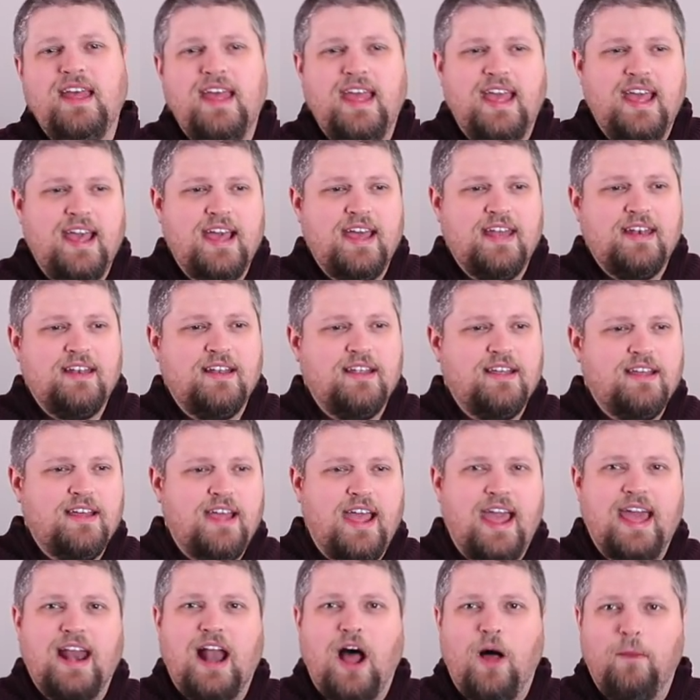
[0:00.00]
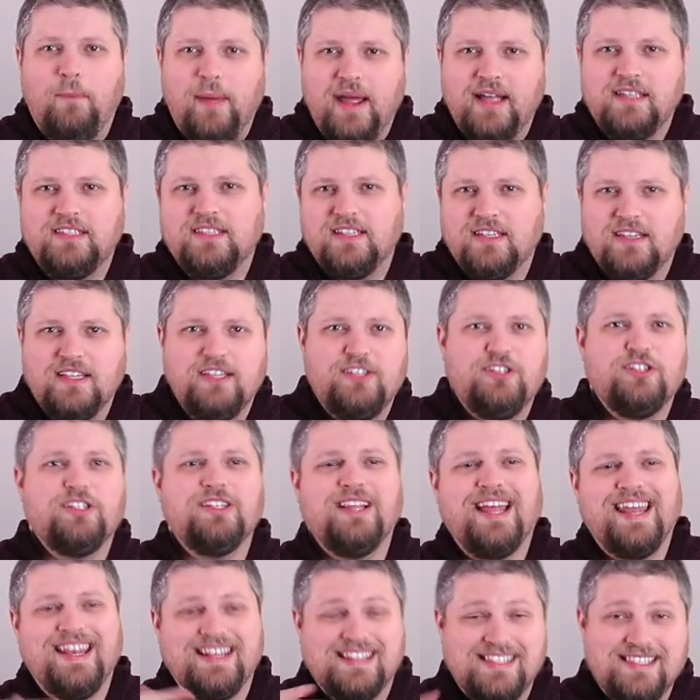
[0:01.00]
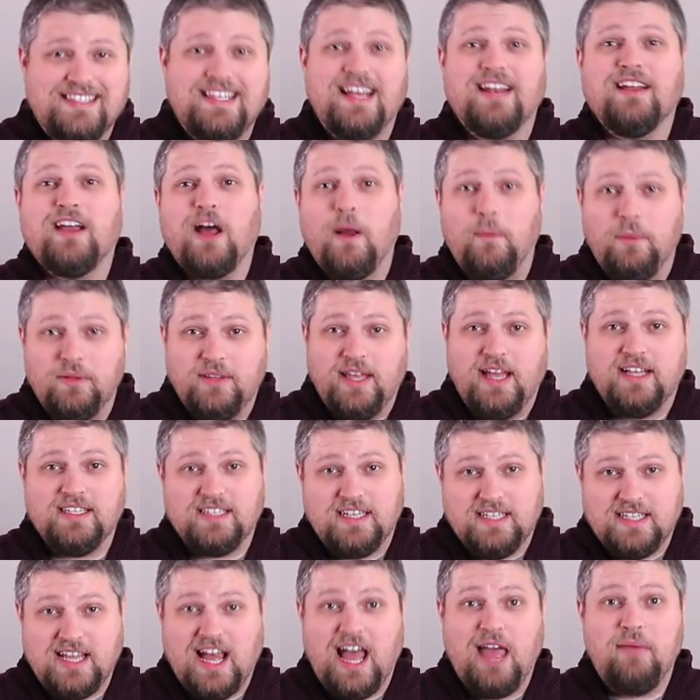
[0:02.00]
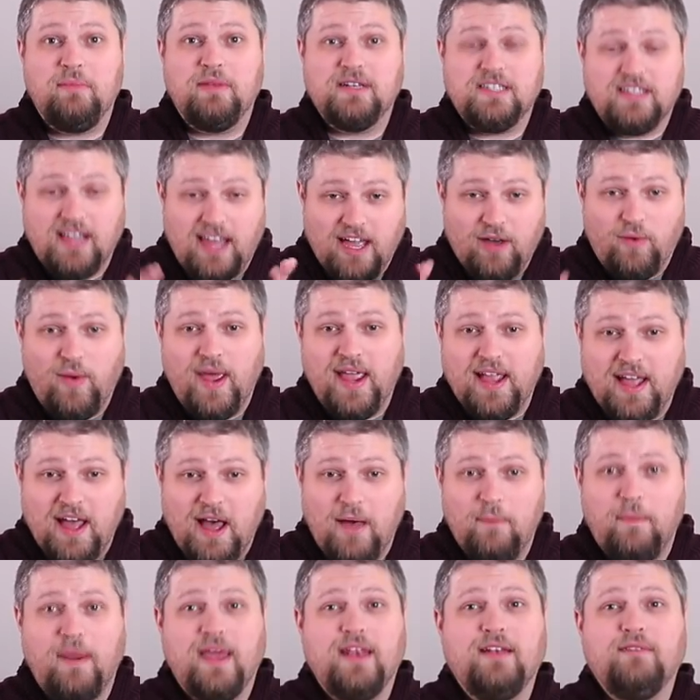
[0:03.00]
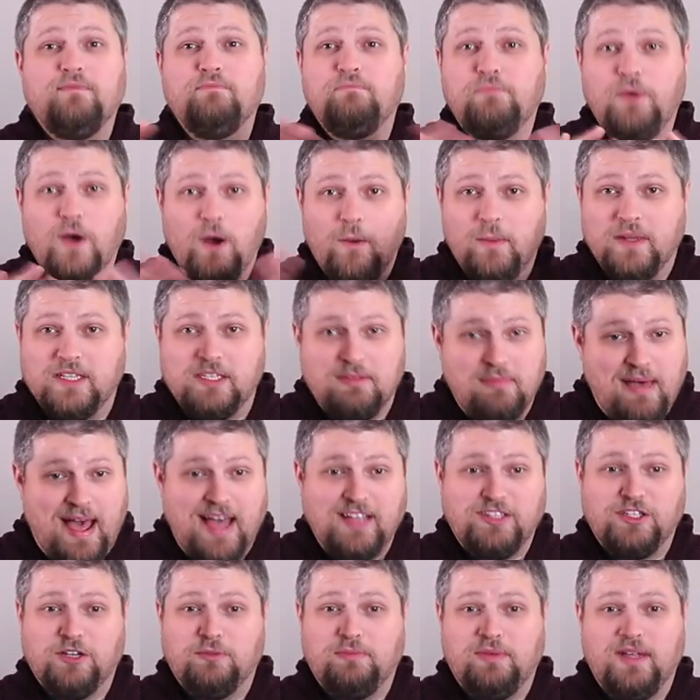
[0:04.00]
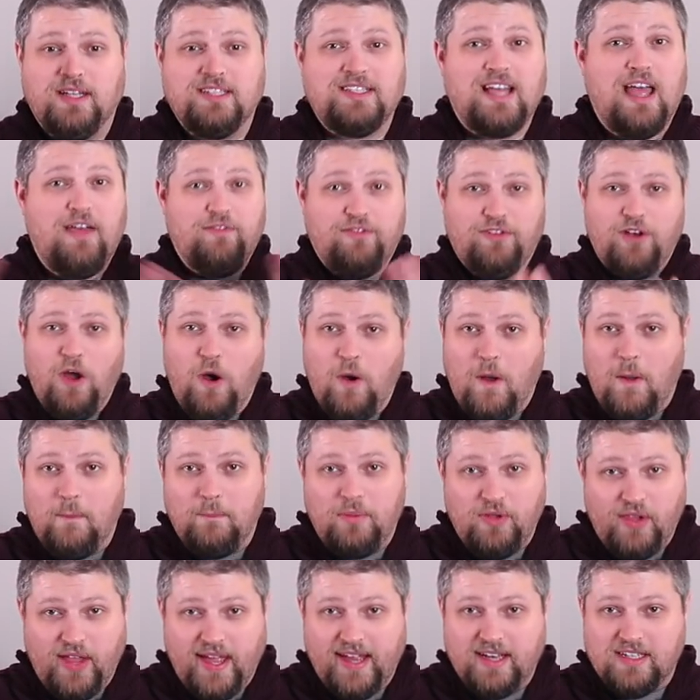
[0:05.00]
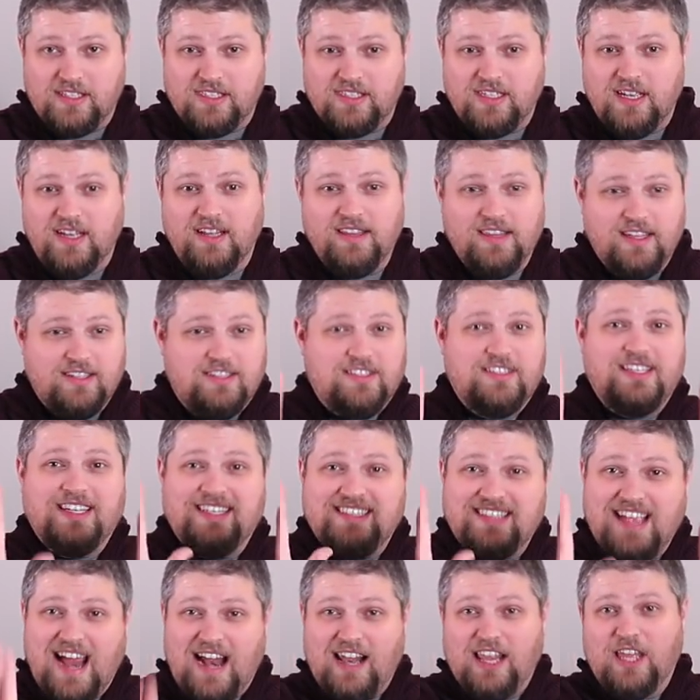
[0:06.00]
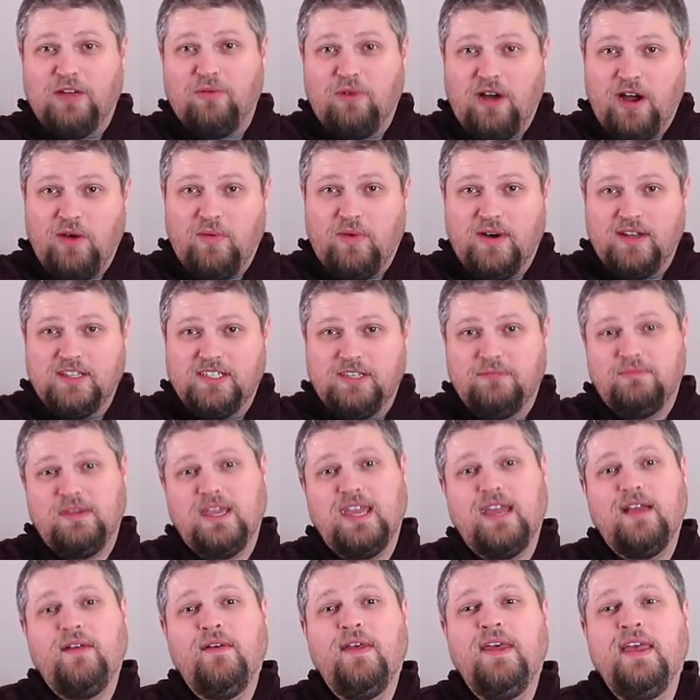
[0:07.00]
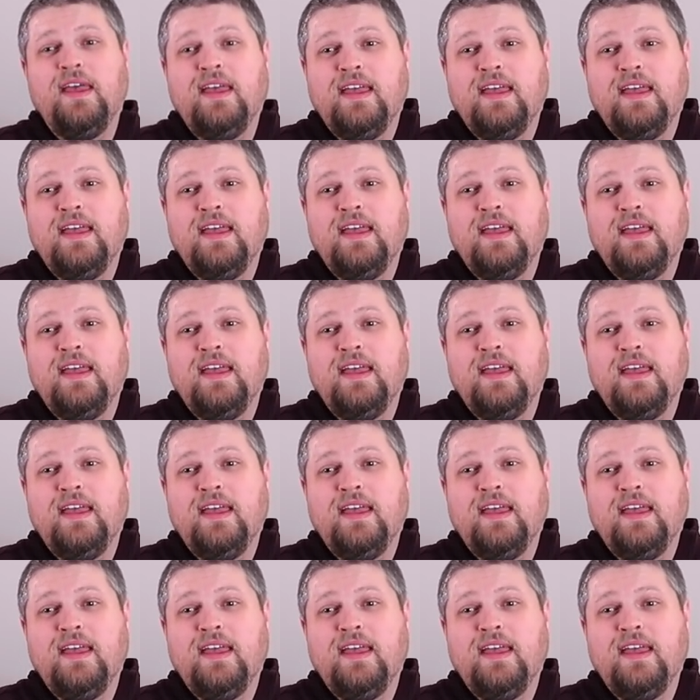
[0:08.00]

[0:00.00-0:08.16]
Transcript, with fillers: And, and I'll basically just let it sit a couple days at a time until I wake up and boom, it's a masterpiece. I have no complaints. This is exactly where I want it to be.